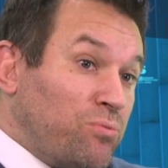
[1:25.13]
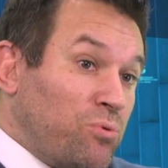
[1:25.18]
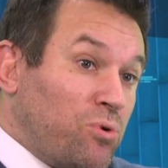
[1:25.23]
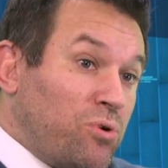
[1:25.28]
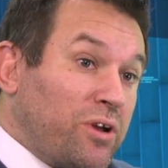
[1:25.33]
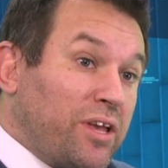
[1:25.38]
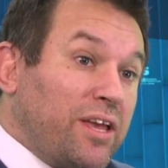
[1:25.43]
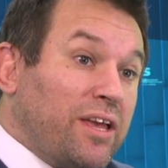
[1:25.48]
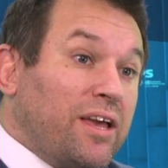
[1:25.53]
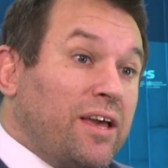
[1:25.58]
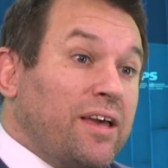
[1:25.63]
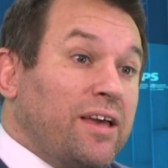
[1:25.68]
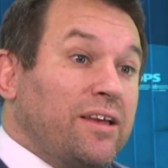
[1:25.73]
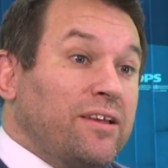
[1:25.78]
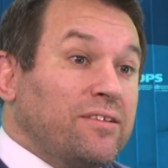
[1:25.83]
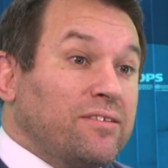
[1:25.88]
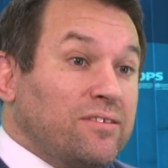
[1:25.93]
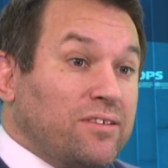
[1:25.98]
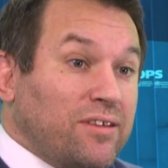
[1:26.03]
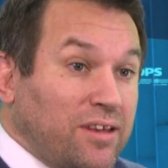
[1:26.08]
walking
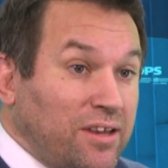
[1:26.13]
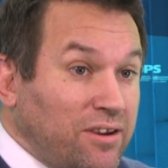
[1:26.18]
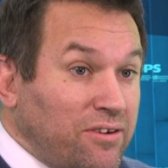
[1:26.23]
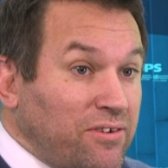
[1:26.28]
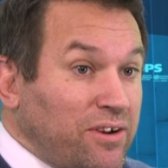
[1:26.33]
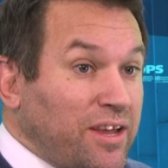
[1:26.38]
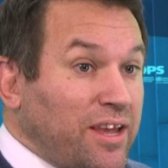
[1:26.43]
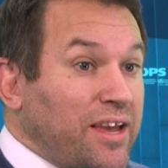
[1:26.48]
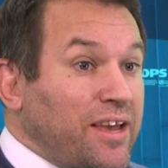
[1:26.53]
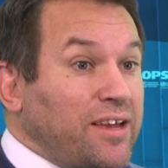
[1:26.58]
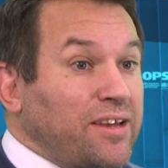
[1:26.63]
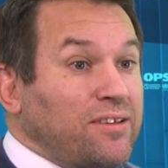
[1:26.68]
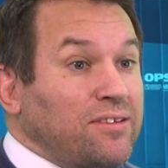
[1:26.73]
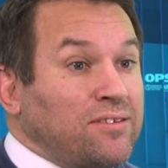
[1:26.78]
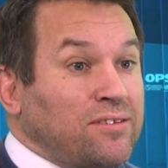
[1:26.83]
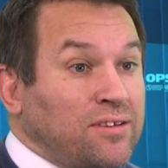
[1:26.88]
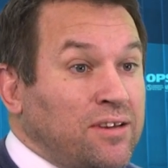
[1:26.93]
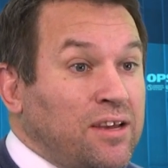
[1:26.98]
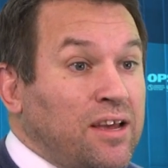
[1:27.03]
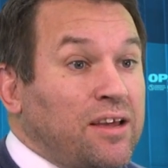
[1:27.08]
aids, hearing
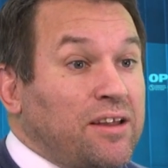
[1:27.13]
aids,